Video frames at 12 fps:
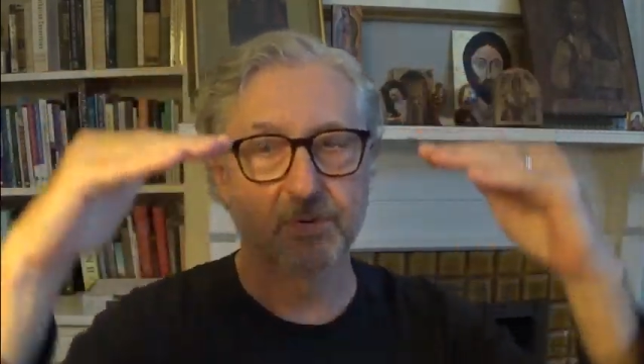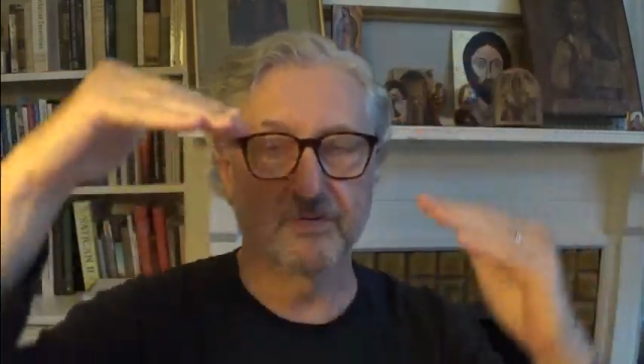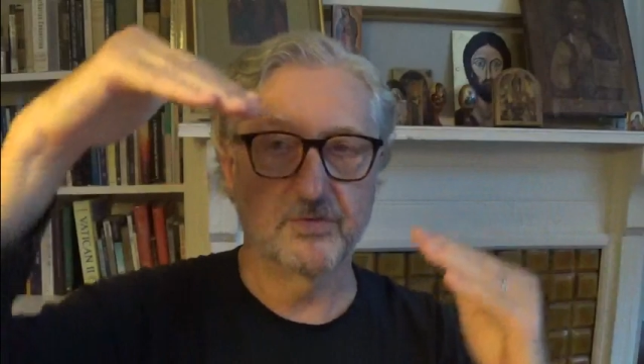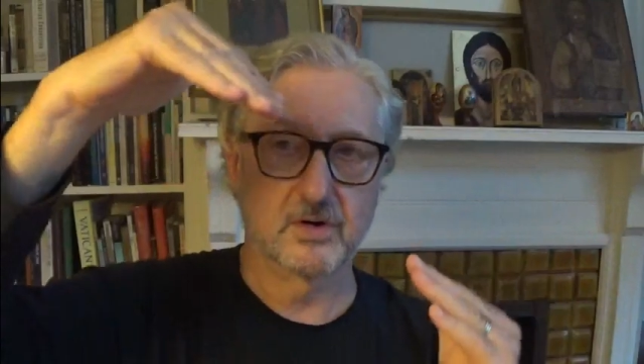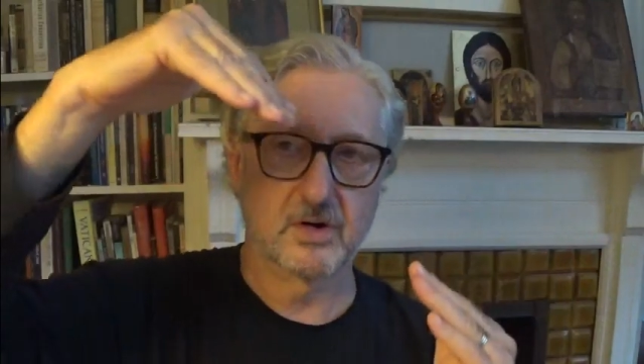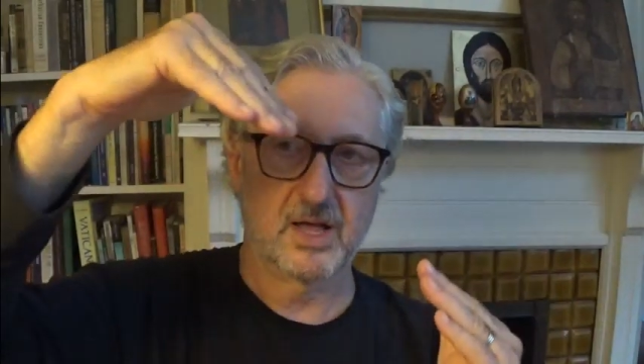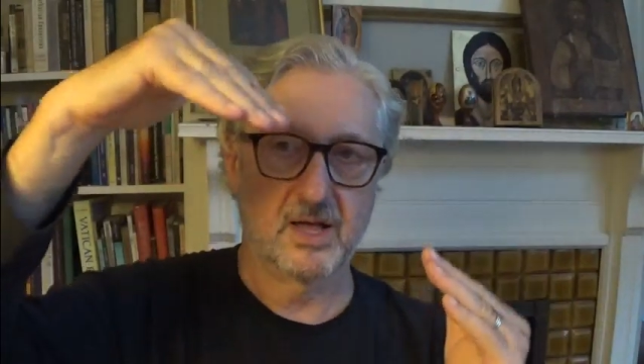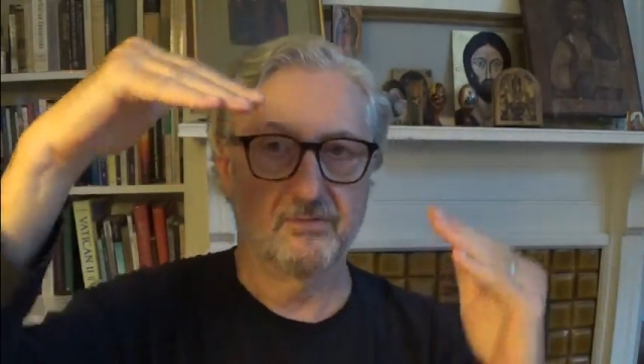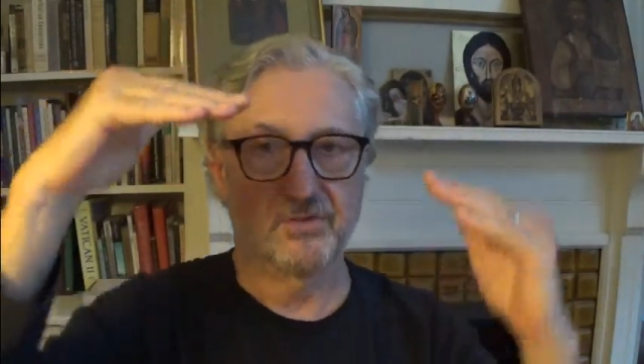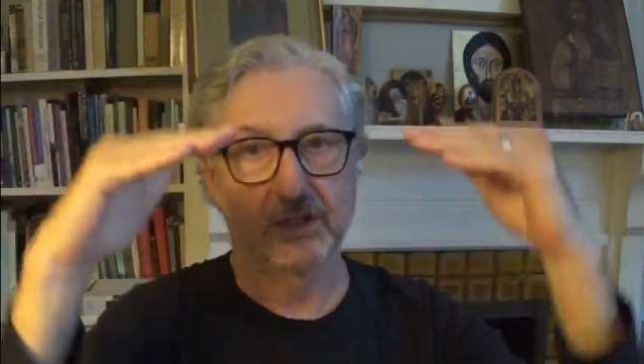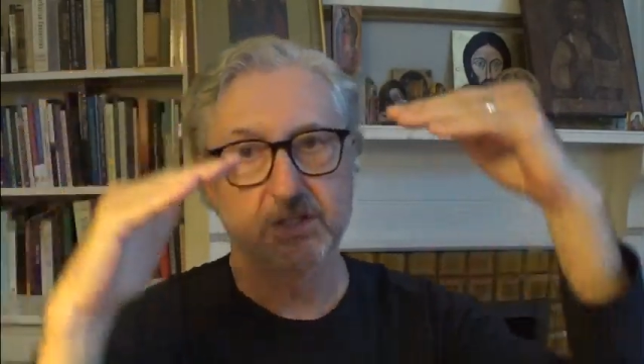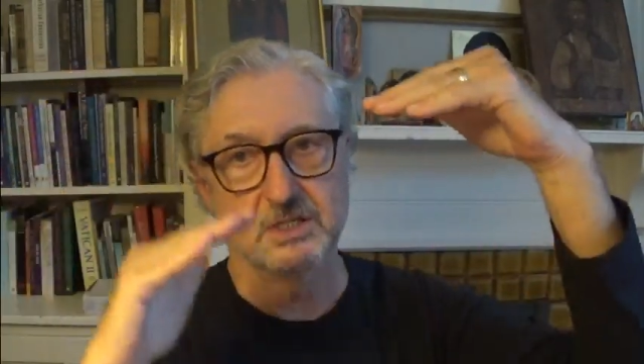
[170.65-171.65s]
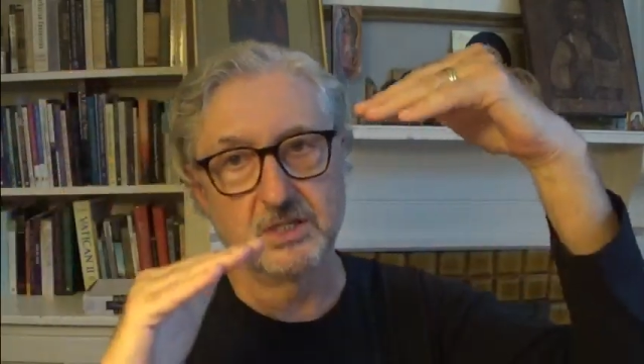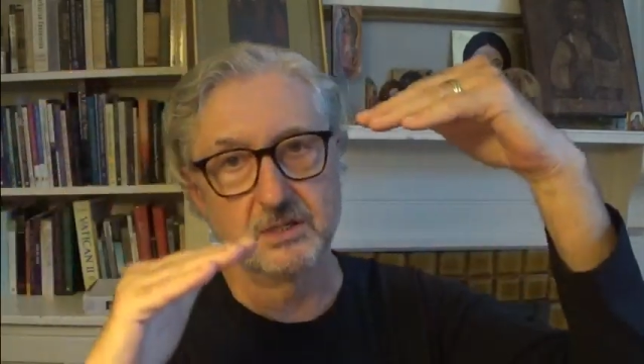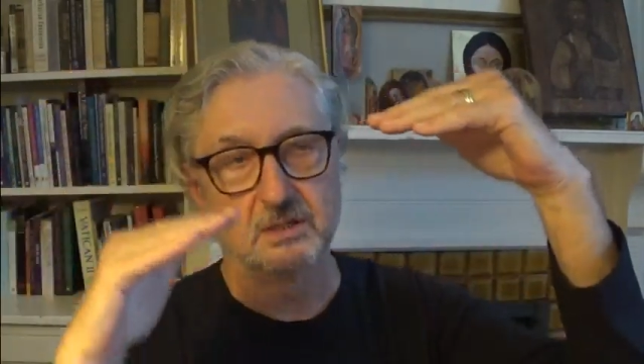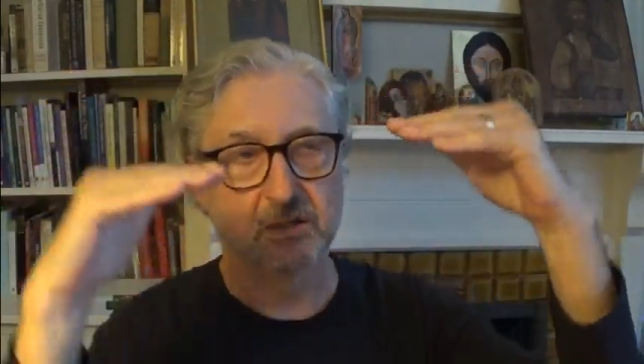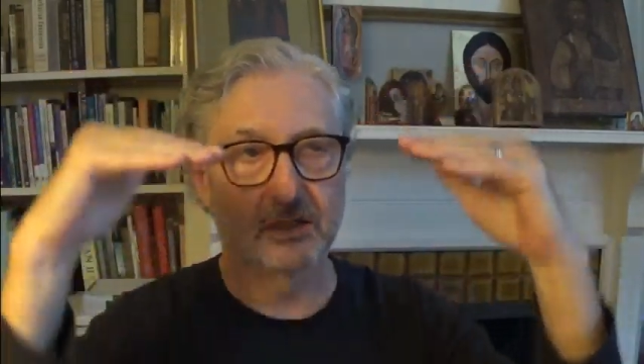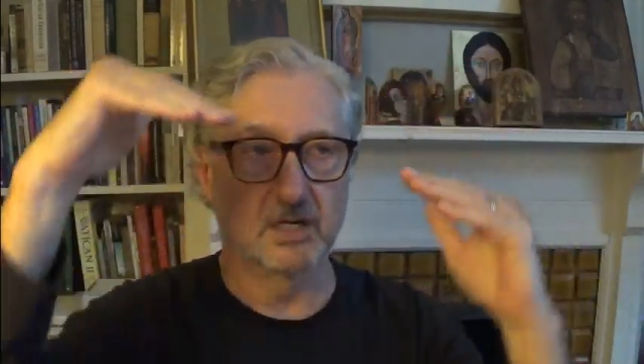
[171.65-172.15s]
prefer to have this
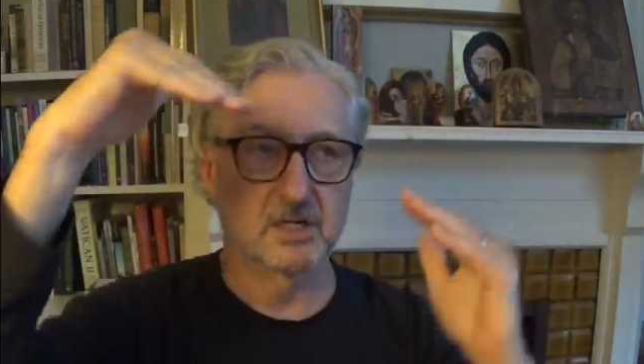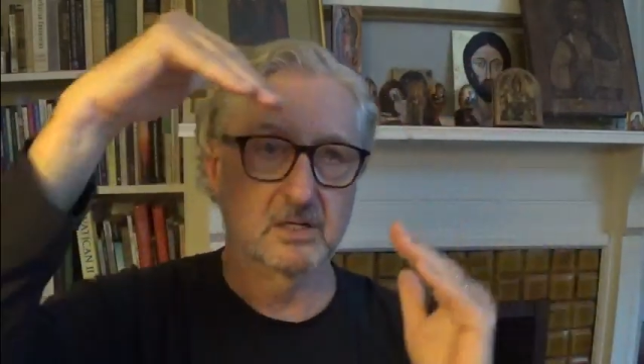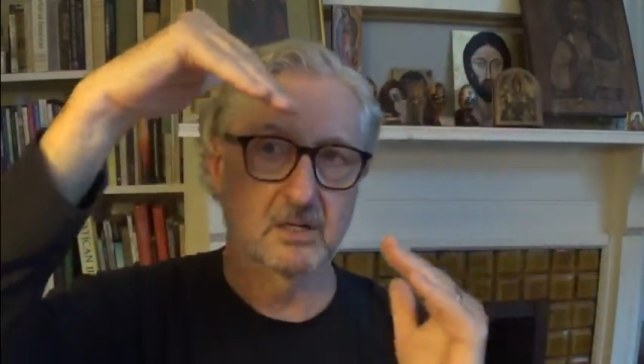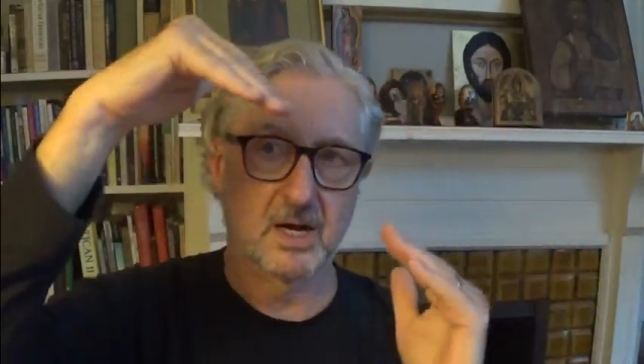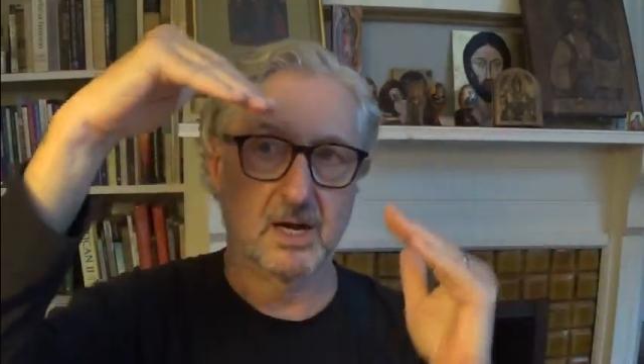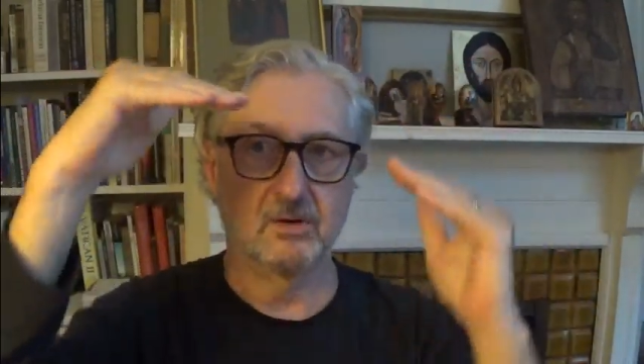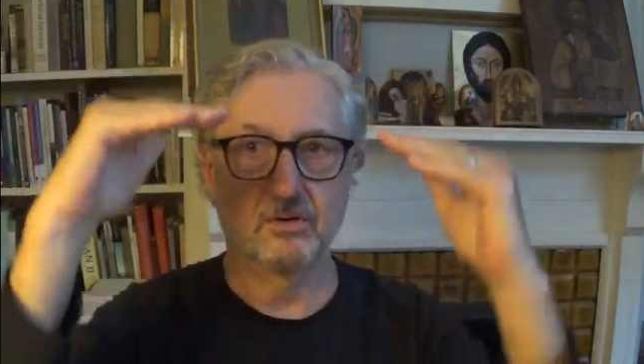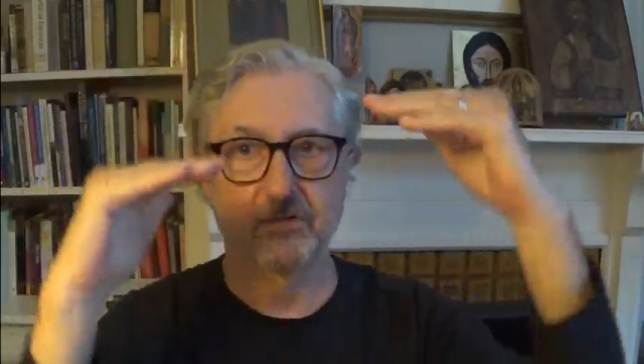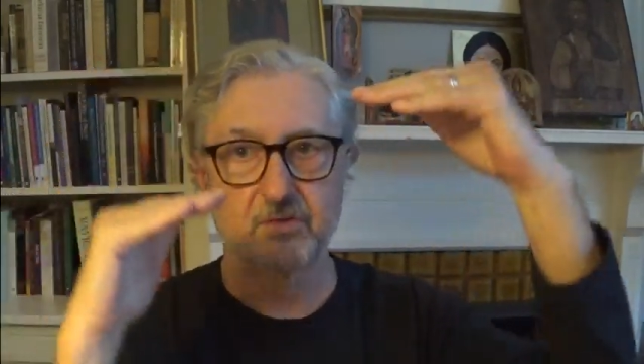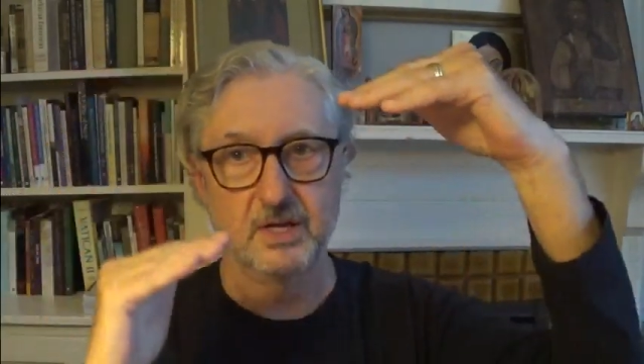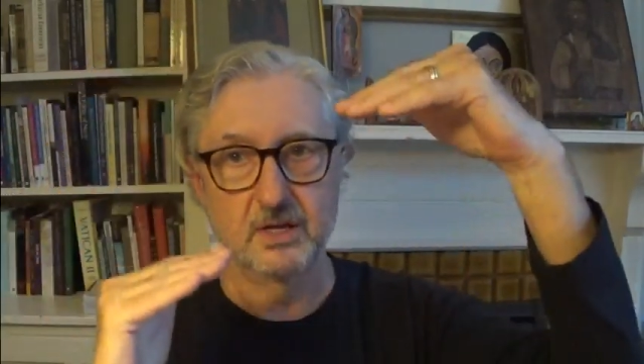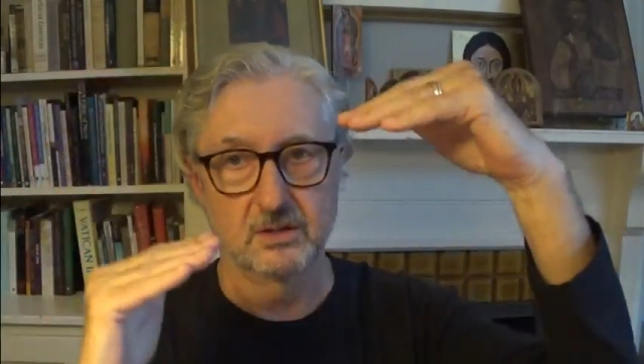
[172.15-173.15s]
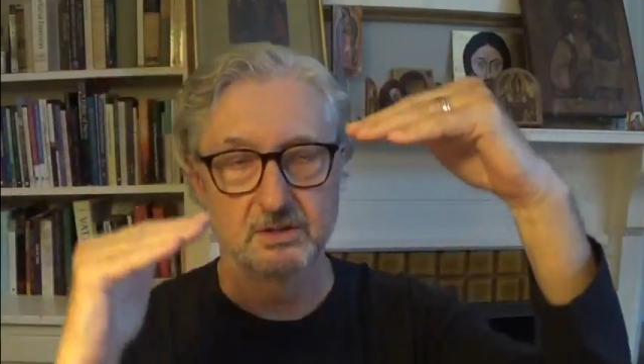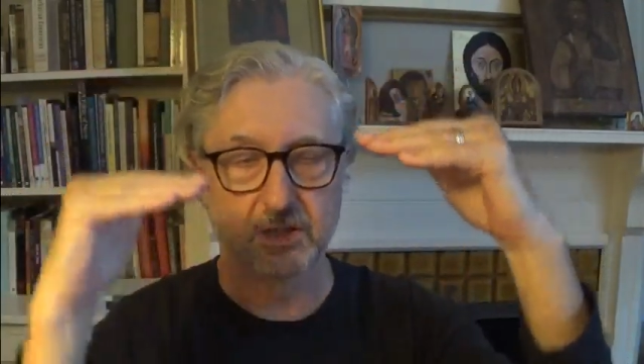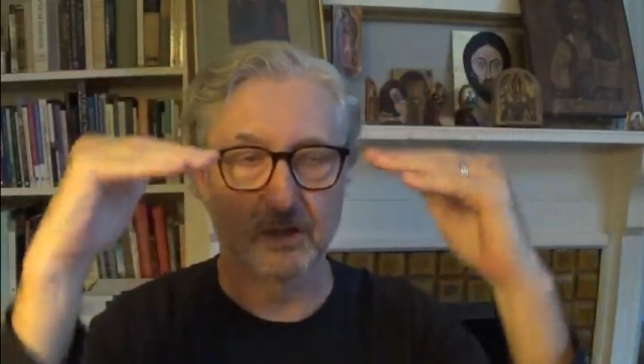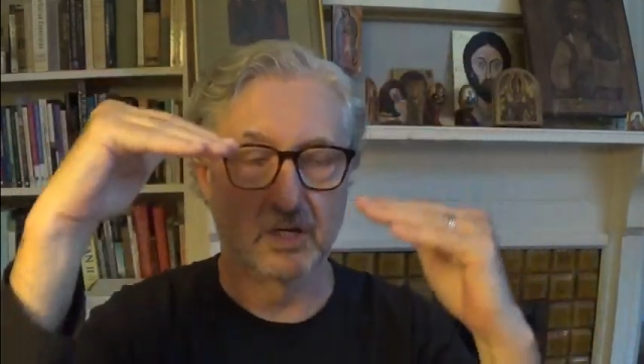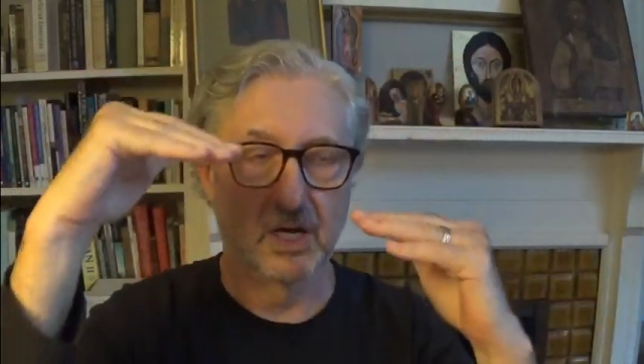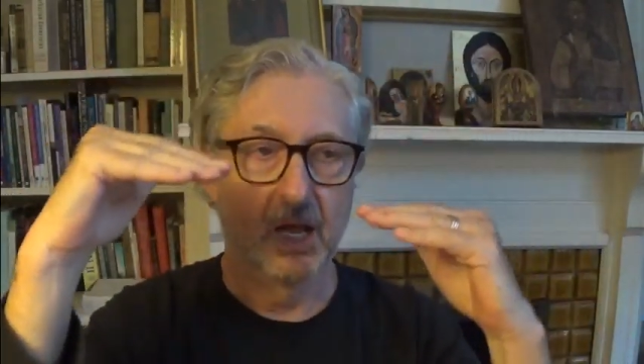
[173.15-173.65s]
teeter-totter out of
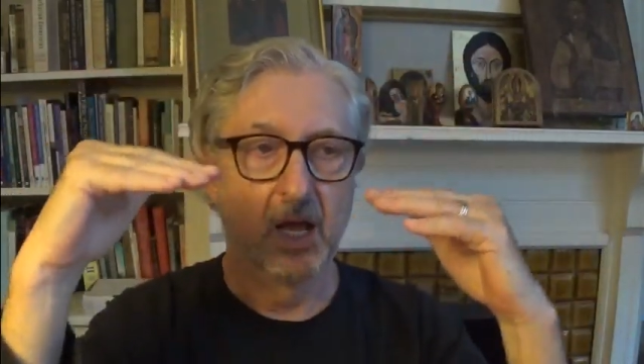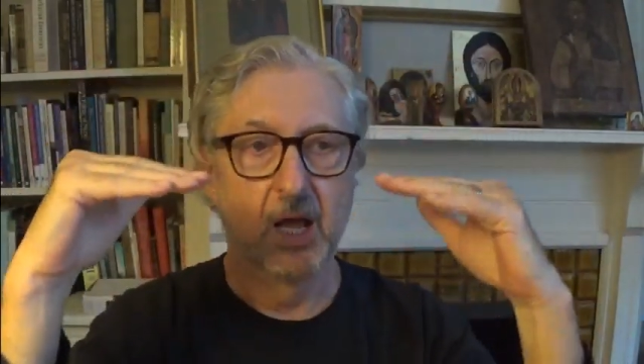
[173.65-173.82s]
kilter.